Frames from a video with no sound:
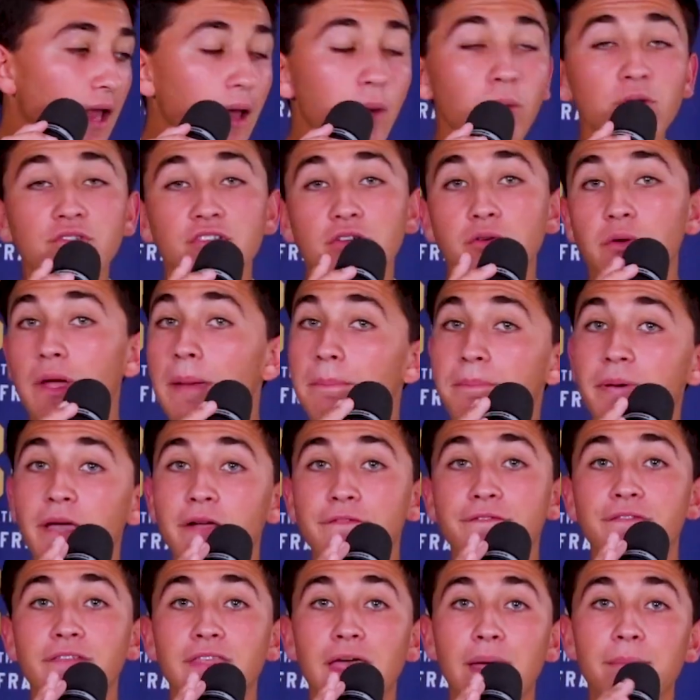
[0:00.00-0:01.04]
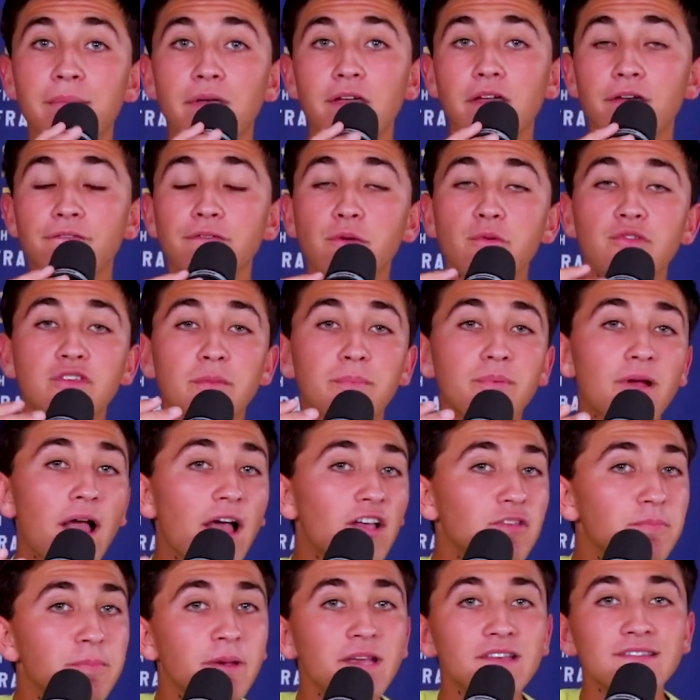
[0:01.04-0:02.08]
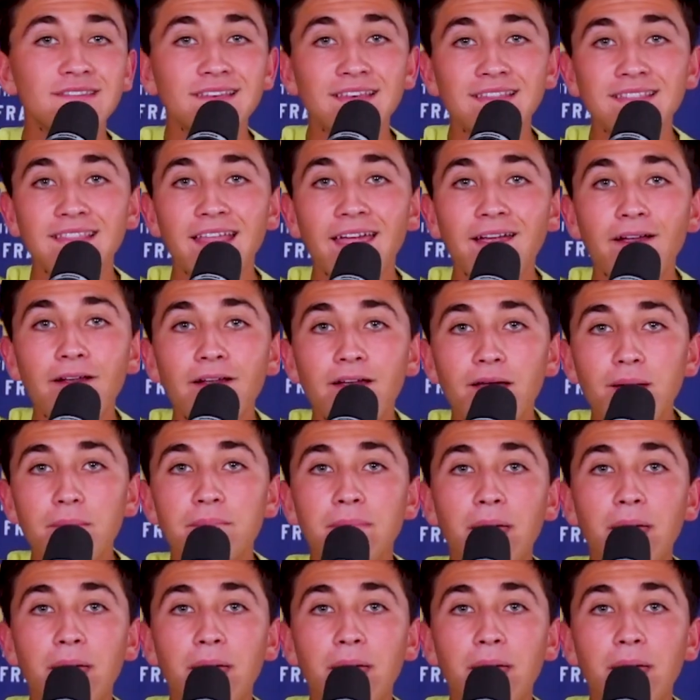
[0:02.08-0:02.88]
It was a great pick for them. A few surprise picks in there.